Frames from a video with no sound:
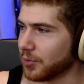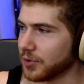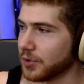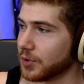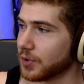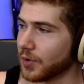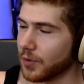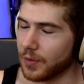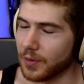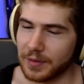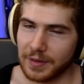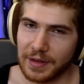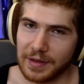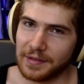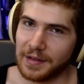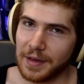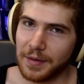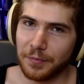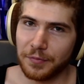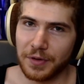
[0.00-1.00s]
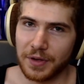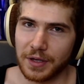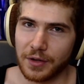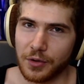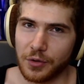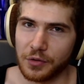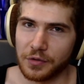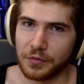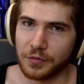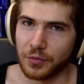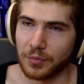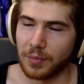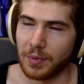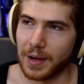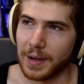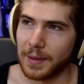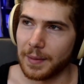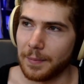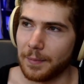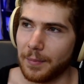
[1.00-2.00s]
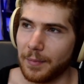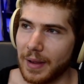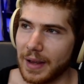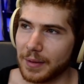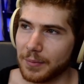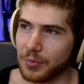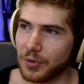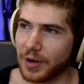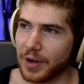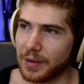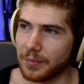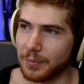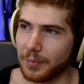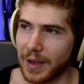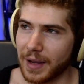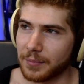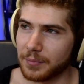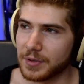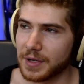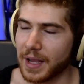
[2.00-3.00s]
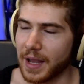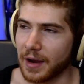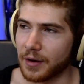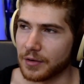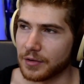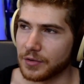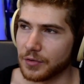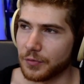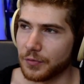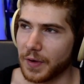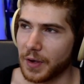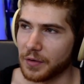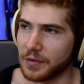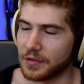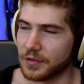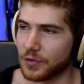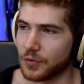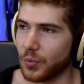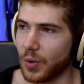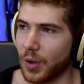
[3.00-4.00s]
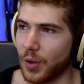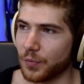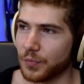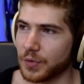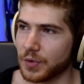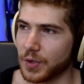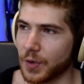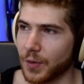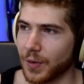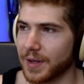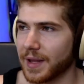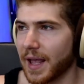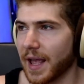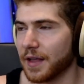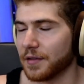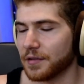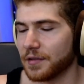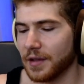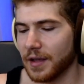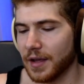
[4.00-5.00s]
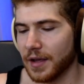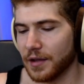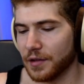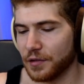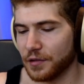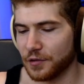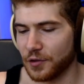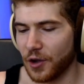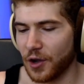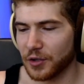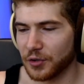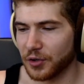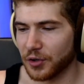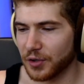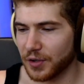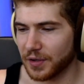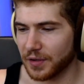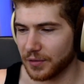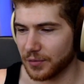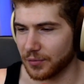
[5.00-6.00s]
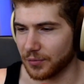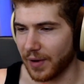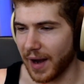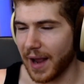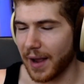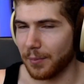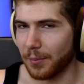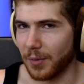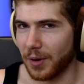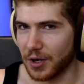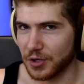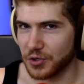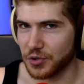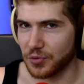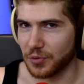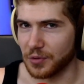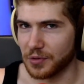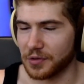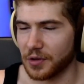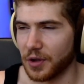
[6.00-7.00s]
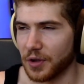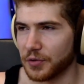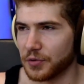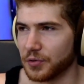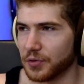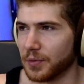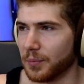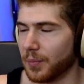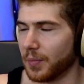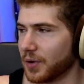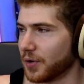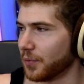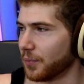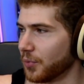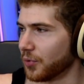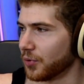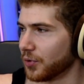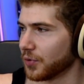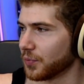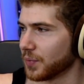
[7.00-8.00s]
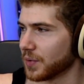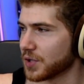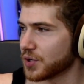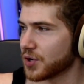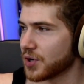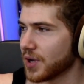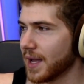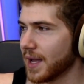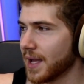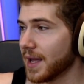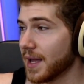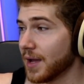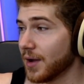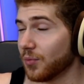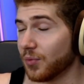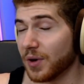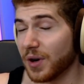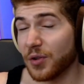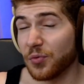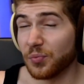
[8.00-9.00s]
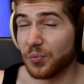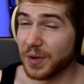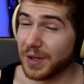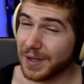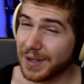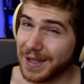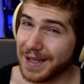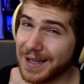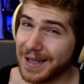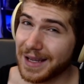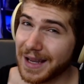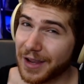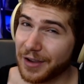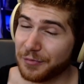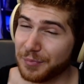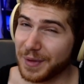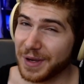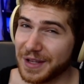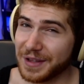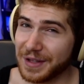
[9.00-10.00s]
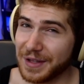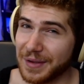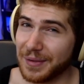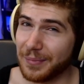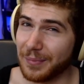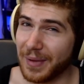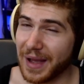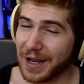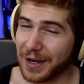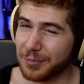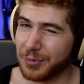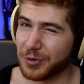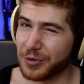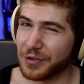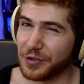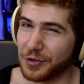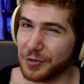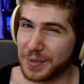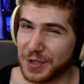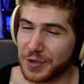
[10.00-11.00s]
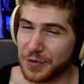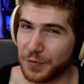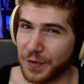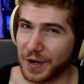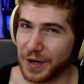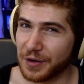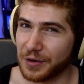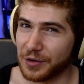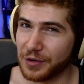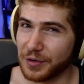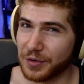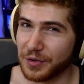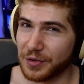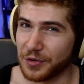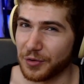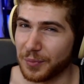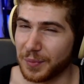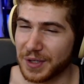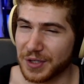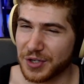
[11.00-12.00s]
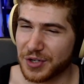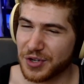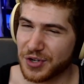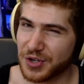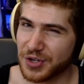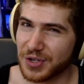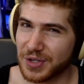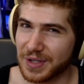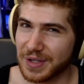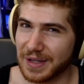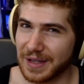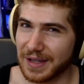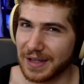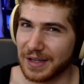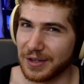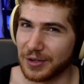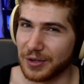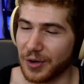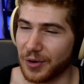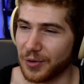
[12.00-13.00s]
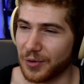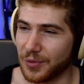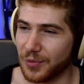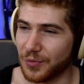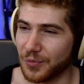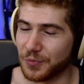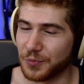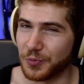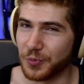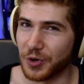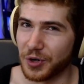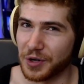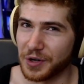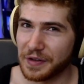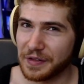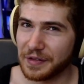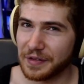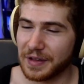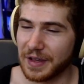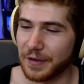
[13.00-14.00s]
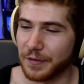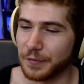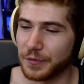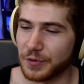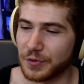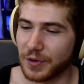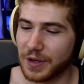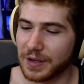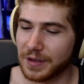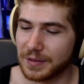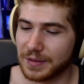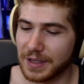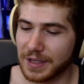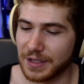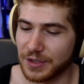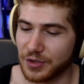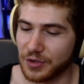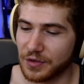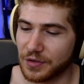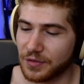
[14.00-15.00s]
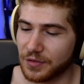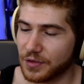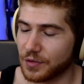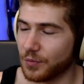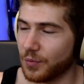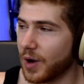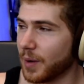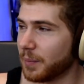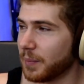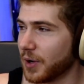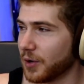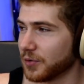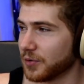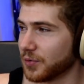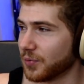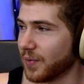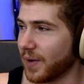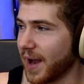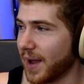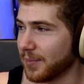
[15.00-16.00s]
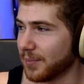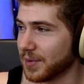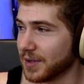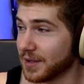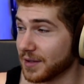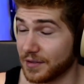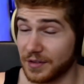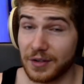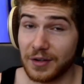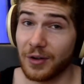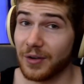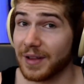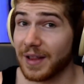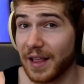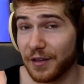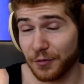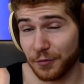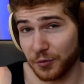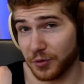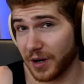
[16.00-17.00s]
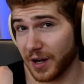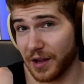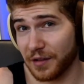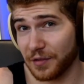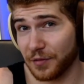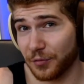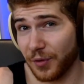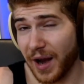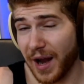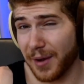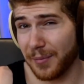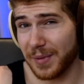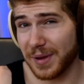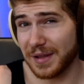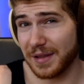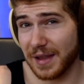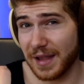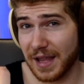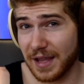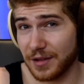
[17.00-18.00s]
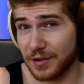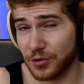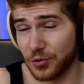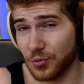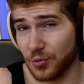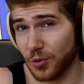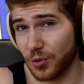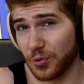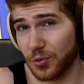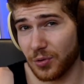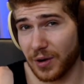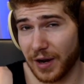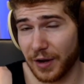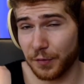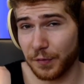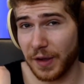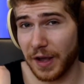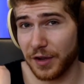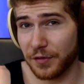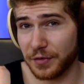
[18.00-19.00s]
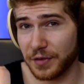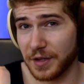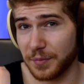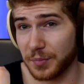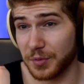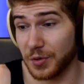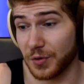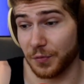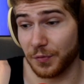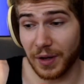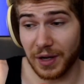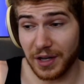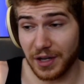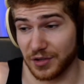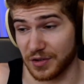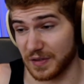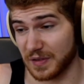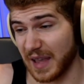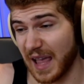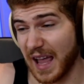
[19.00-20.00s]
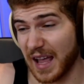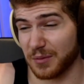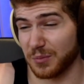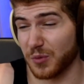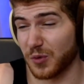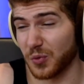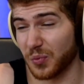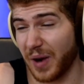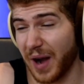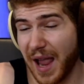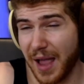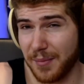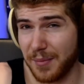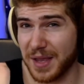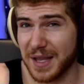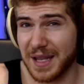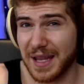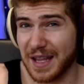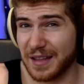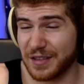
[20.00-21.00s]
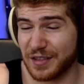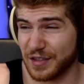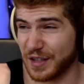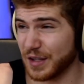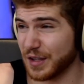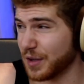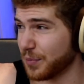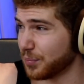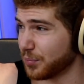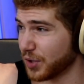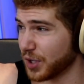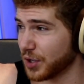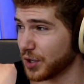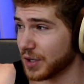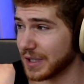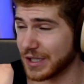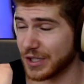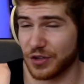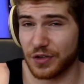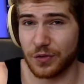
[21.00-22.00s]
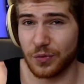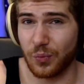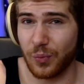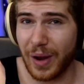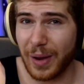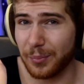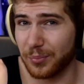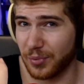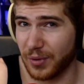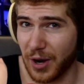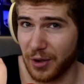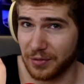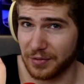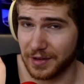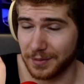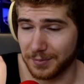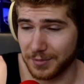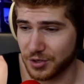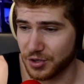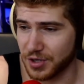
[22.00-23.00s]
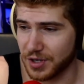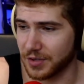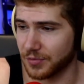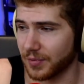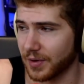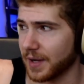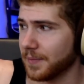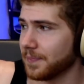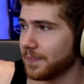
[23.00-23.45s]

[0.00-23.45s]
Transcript: You know, the same thing goes for my MacBook Air 2012. You know, it has soldered RAM modules onto the motherboard, which would really have made the MacBook so much thicker, so much, you know, worse if you could just swap out the RAM, because, you know, it has 4 gigs of RAM and a dual-core i5 CPU. If I could just add more RAM in, it's still a pretty good just web browsing machine, right?